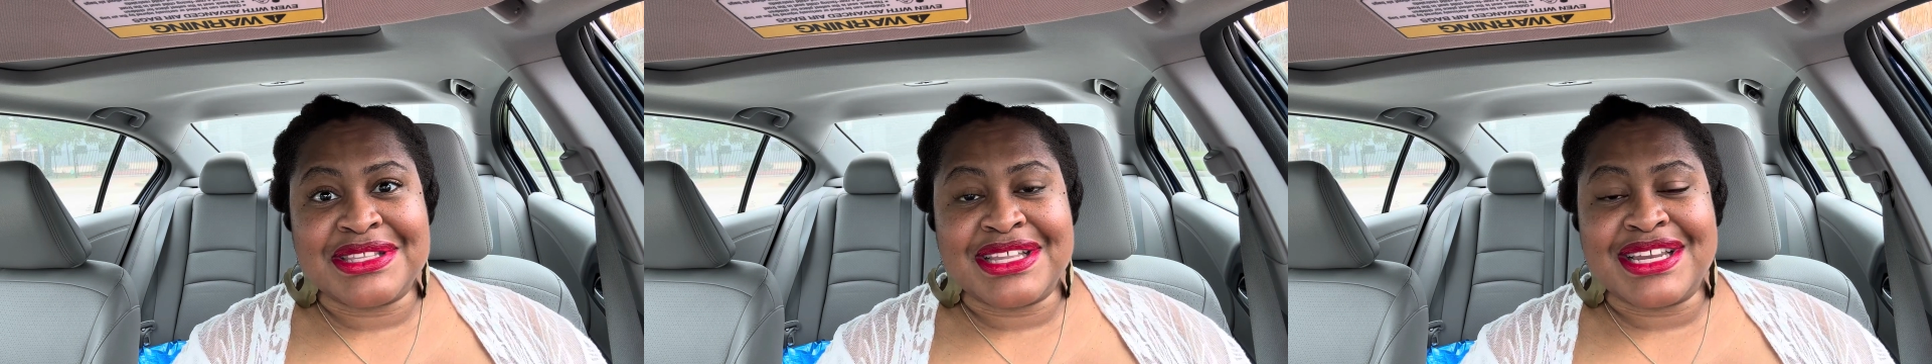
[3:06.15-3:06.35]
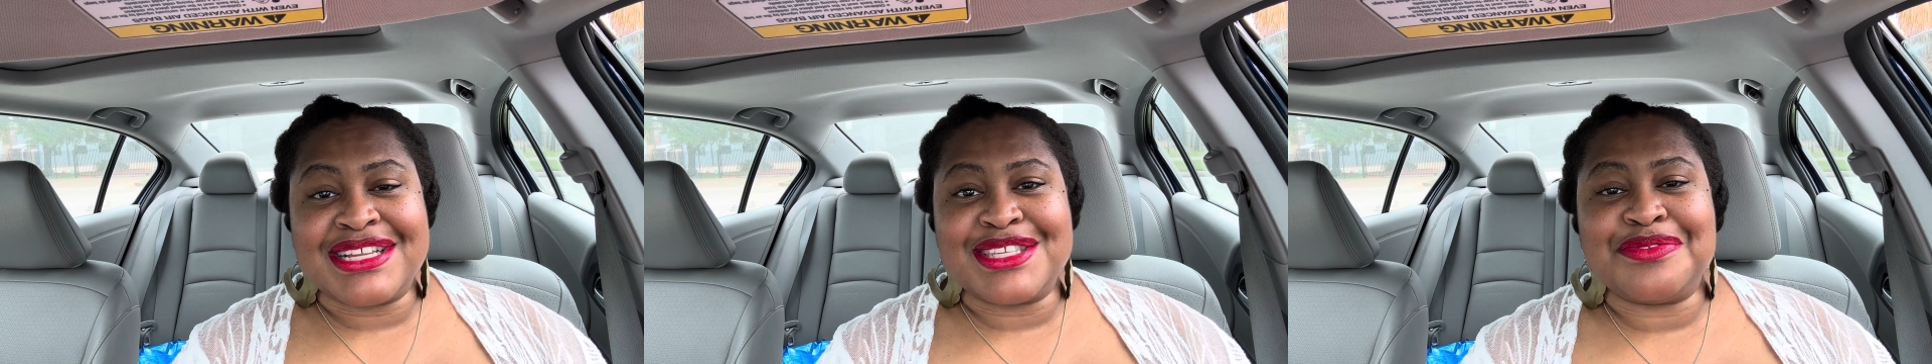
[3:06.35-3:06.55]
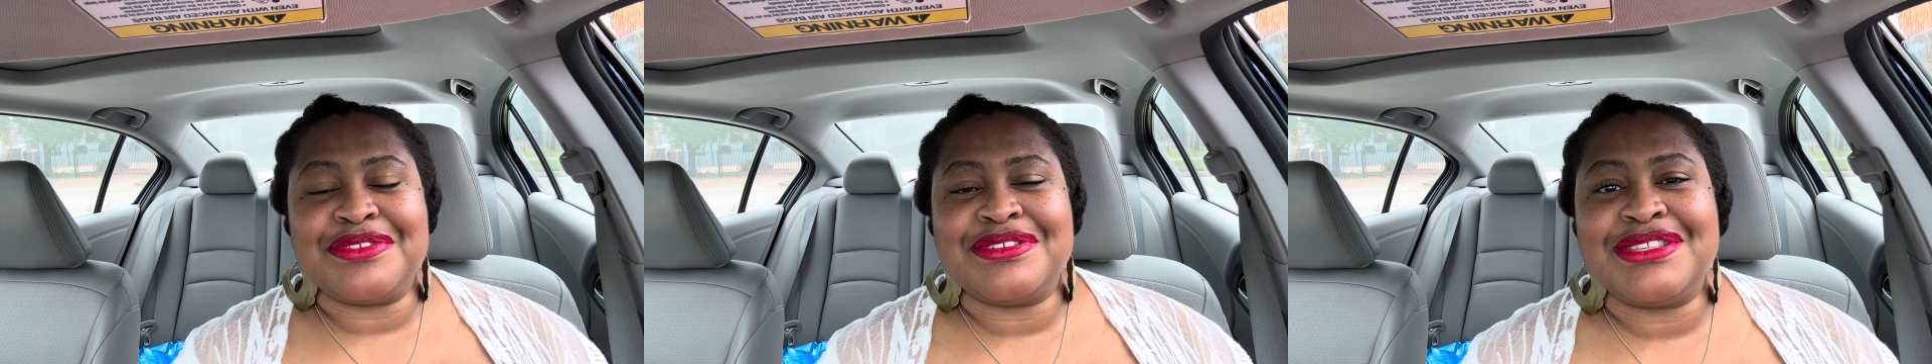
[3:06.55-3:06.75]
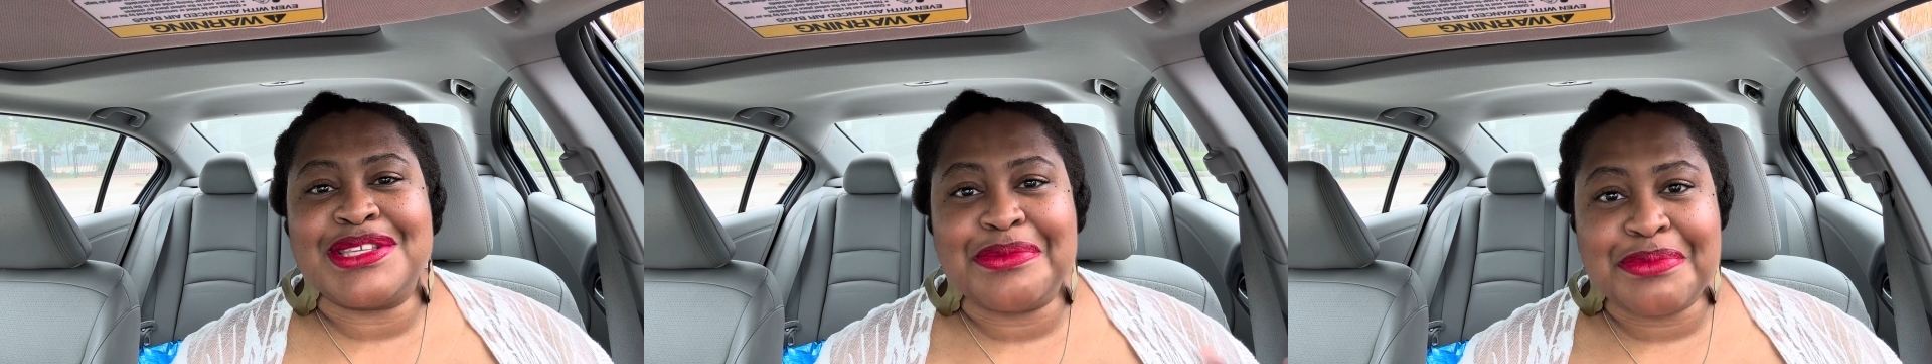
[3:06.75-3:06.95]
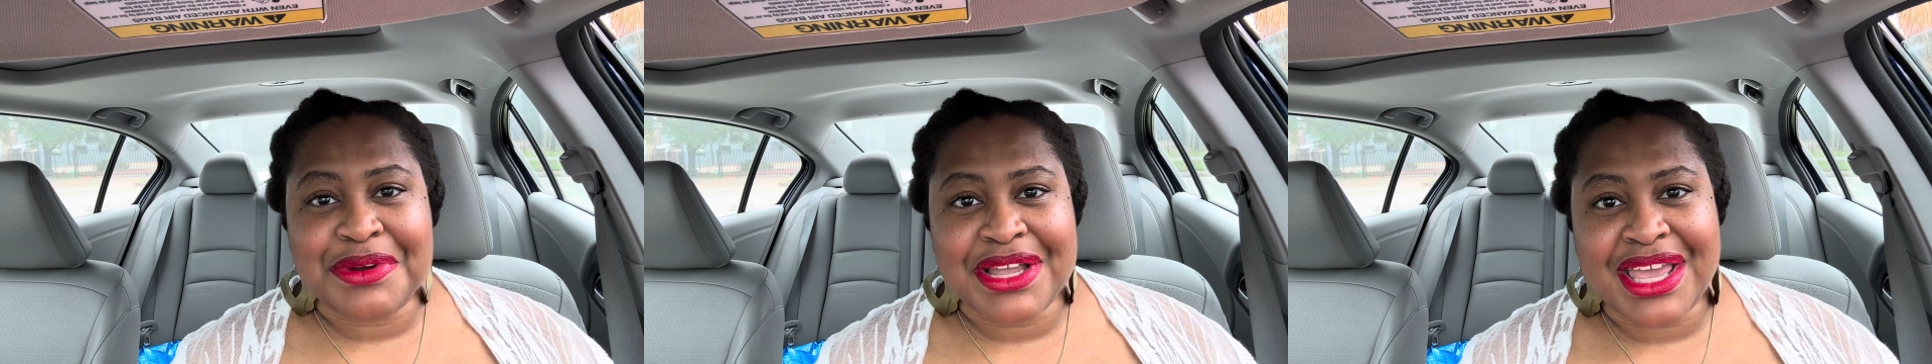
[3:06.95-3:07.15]
that is
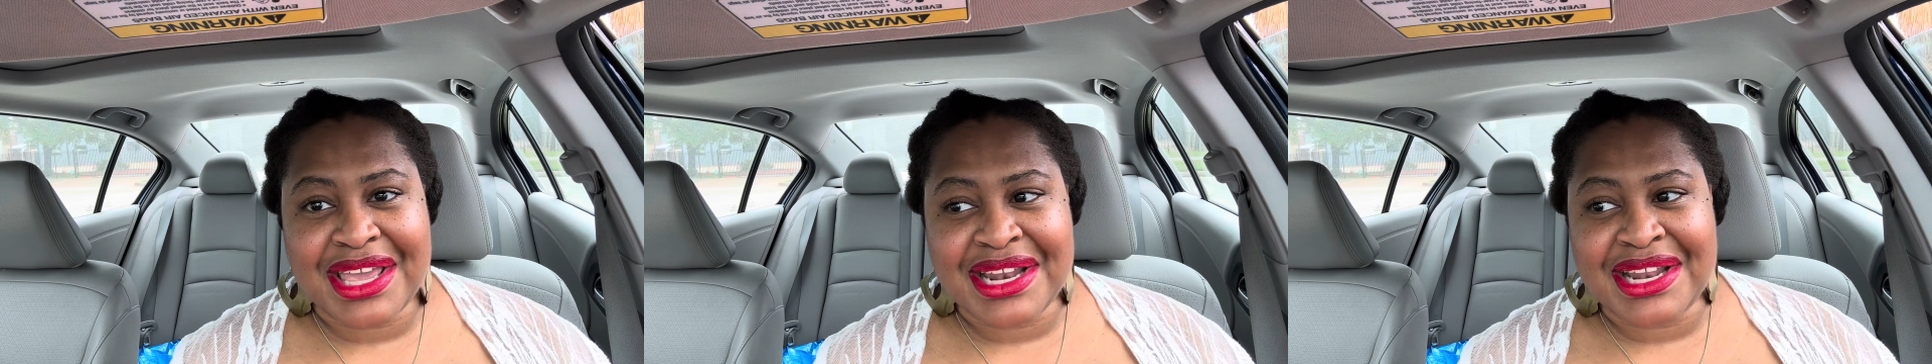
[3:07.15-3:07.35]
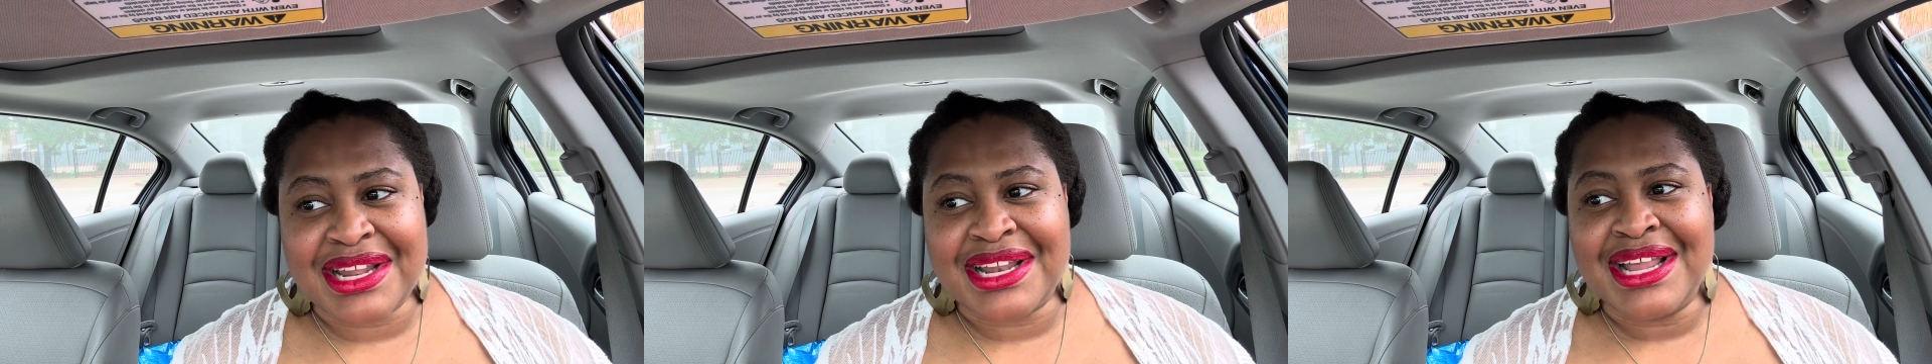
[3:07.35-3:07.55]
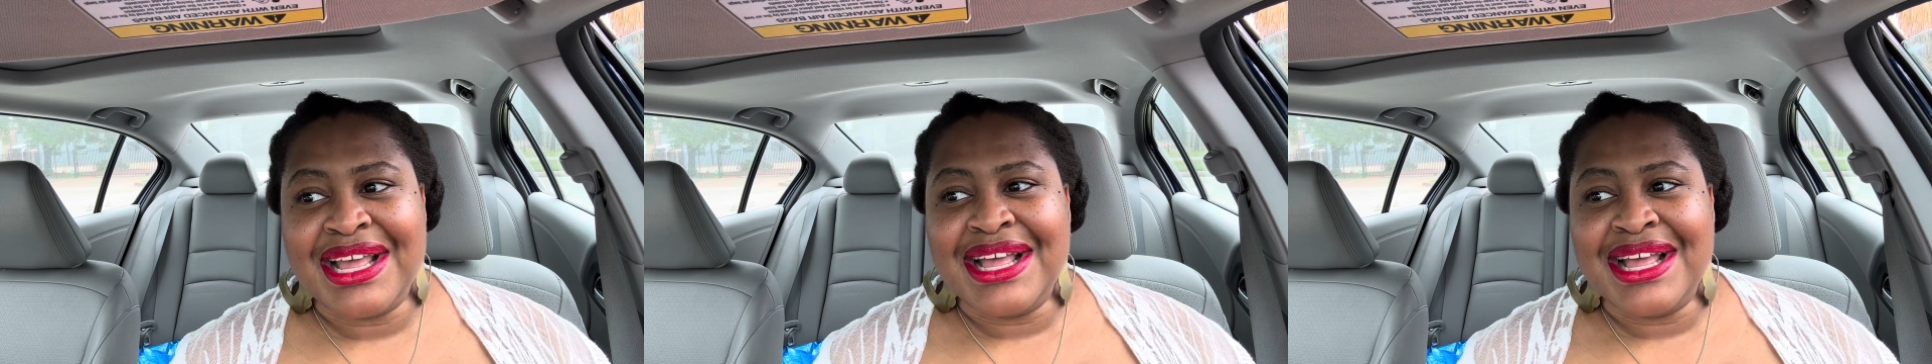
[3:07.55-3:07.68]
reciprocated,